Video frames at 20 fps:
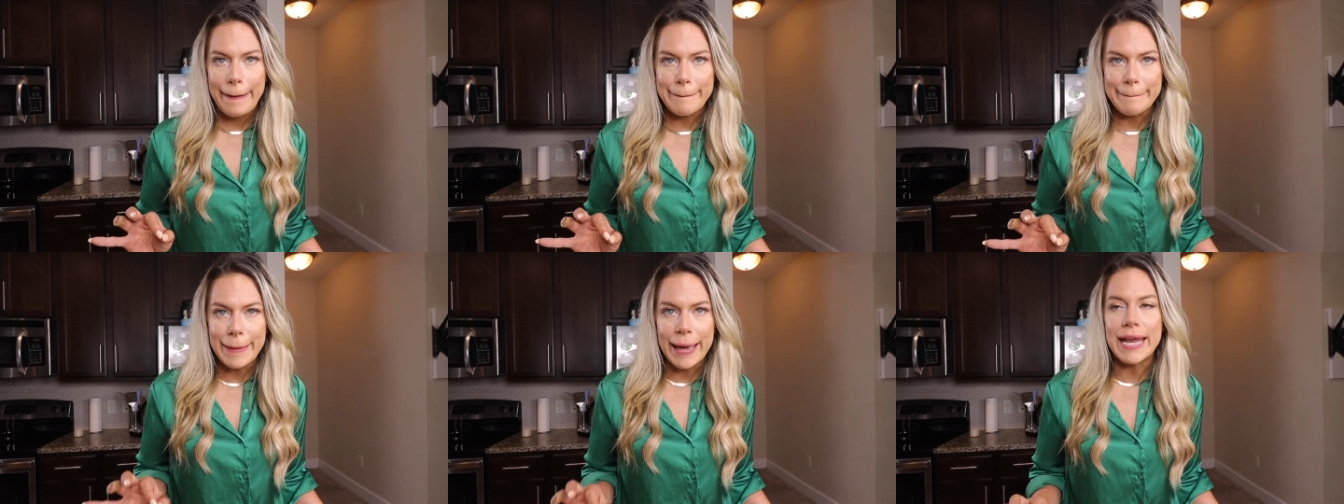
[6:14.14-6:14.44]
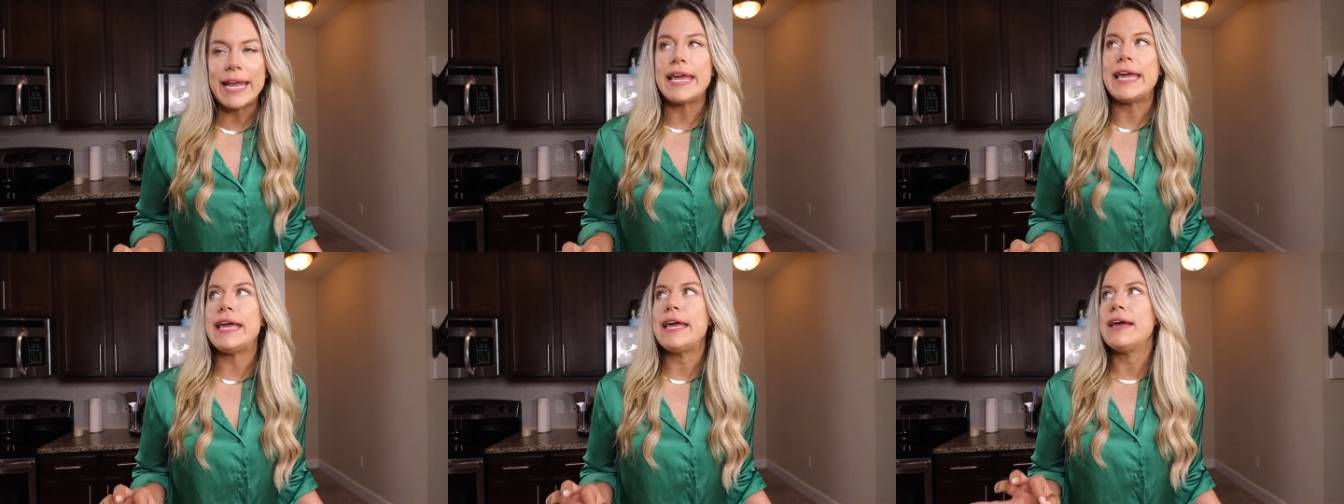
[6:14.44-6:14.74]

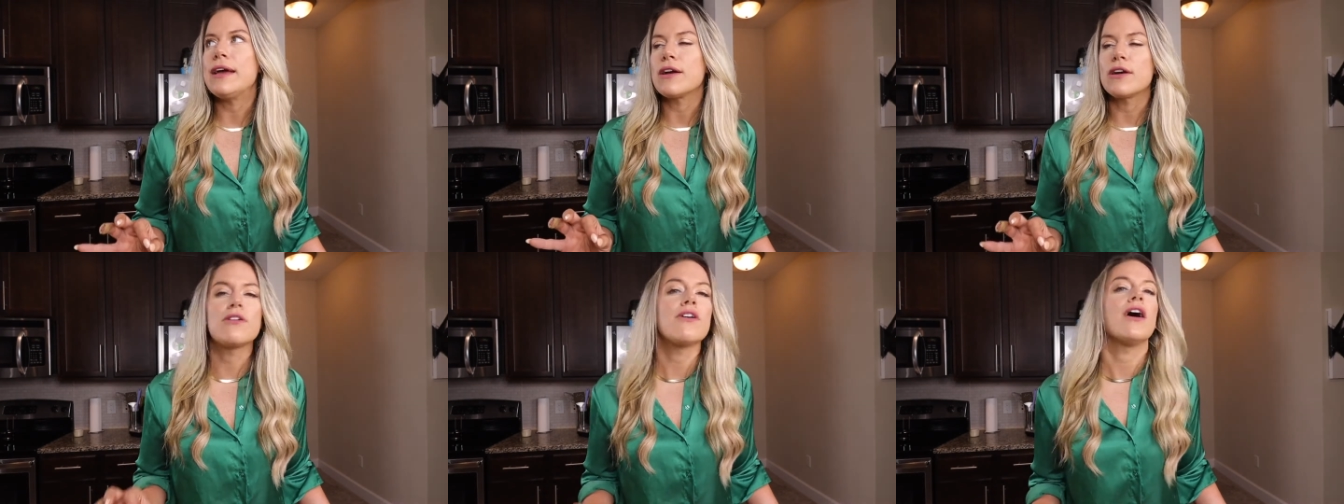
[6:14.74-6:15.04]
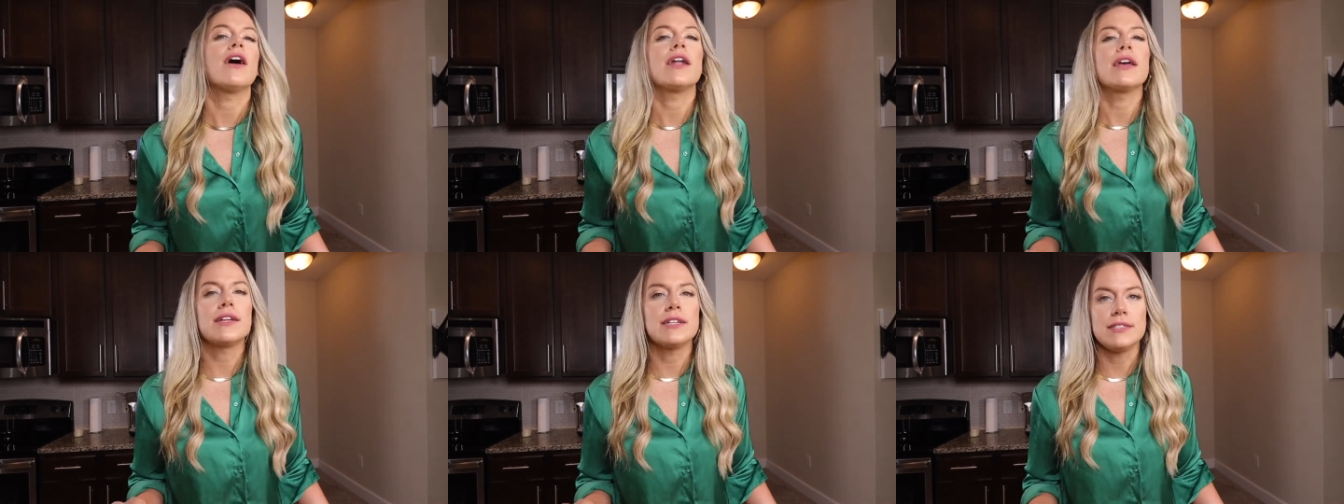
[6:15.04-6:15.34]
many
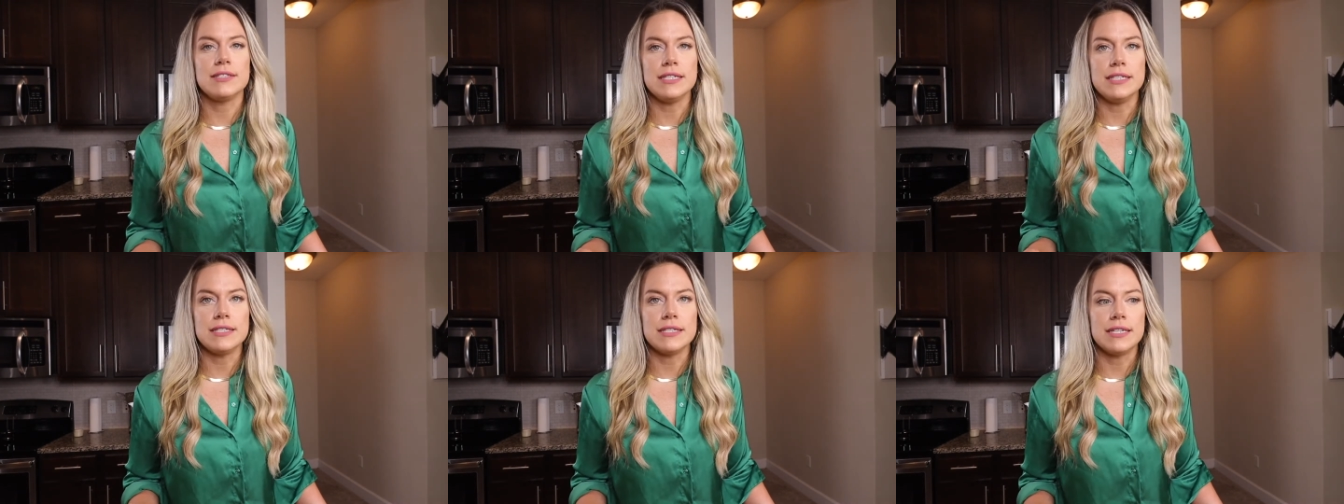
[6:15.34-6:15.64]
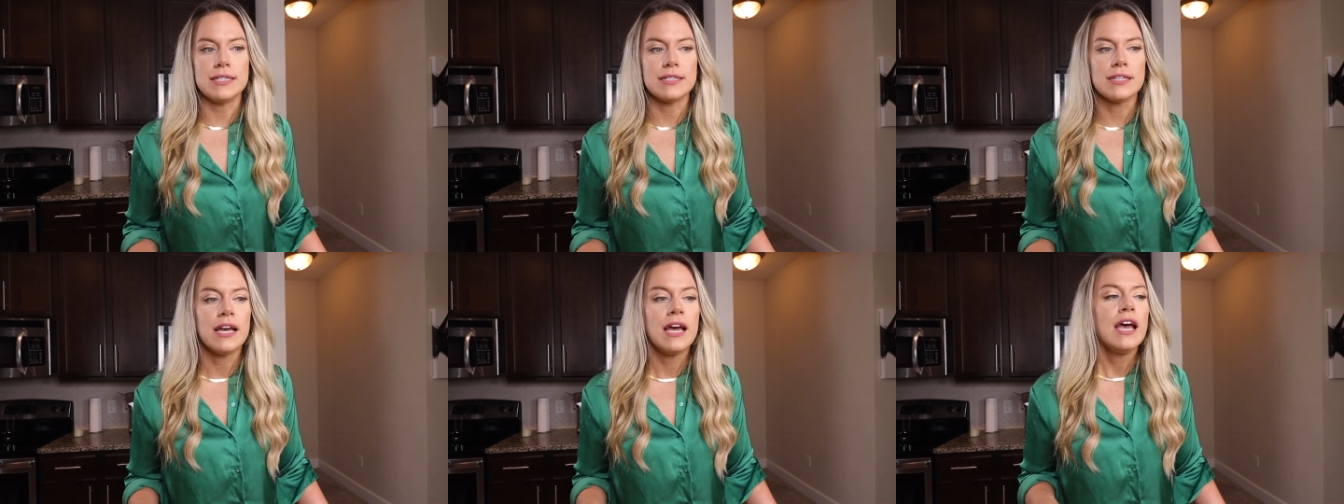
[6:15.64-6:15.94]
chronic
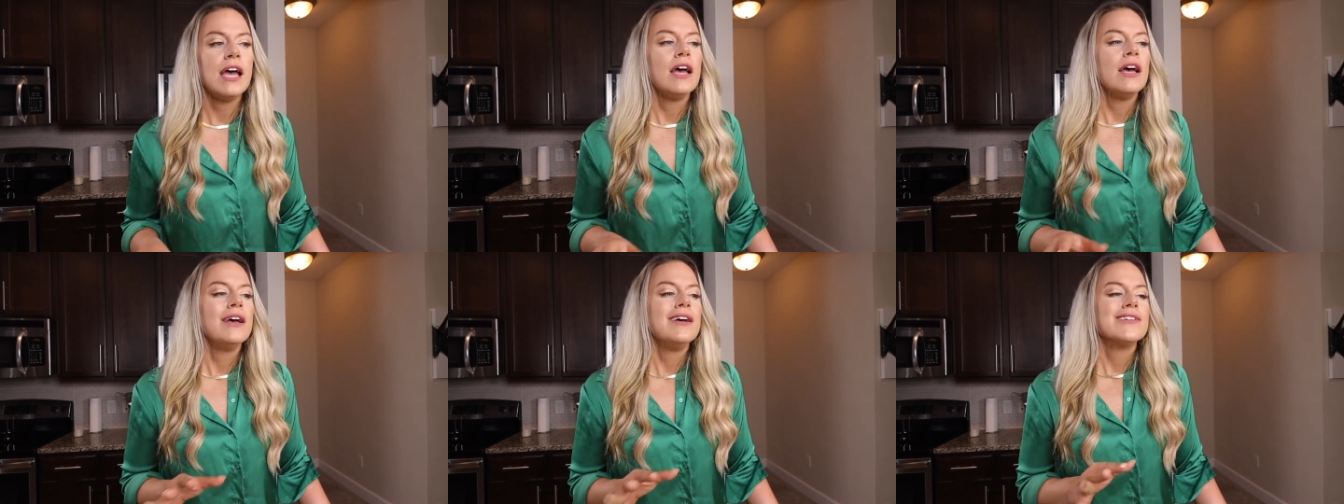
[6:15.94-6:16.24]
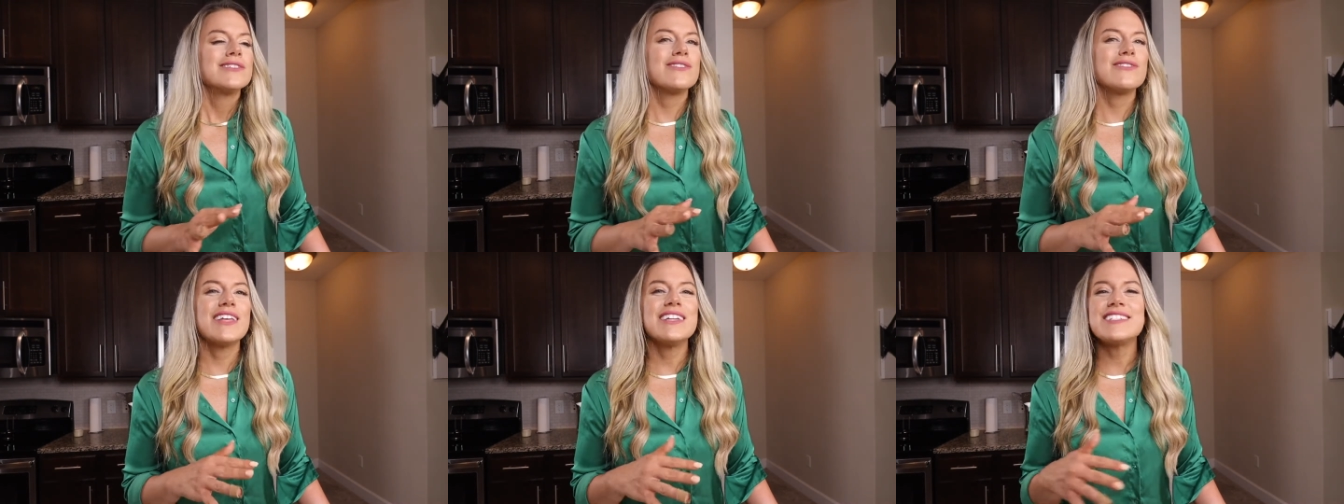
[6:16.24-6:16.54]
diseases.
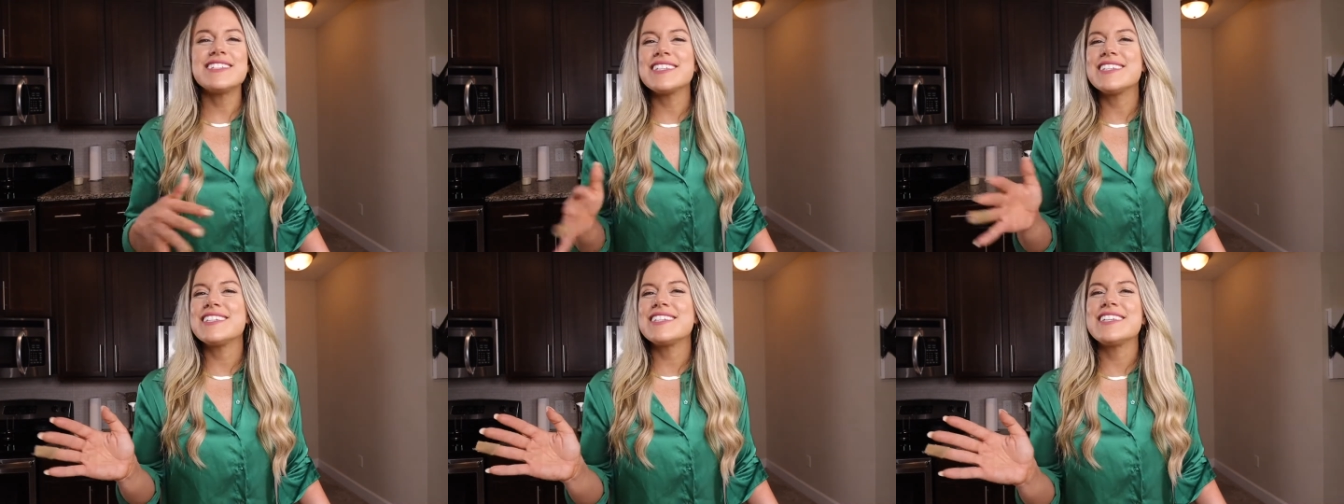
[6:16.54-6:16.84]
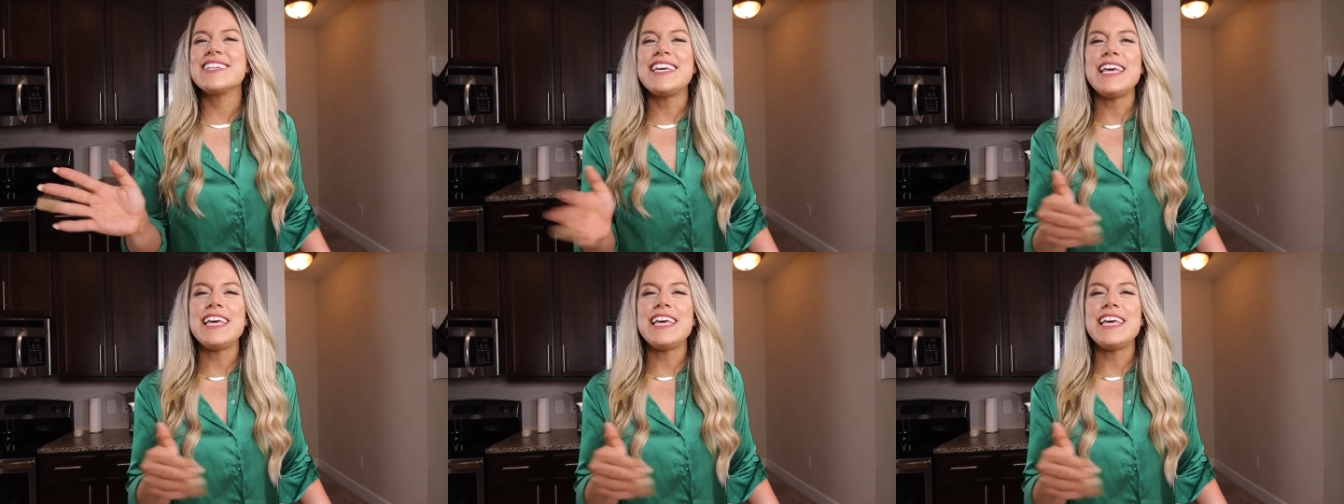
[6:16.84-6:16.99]
So let's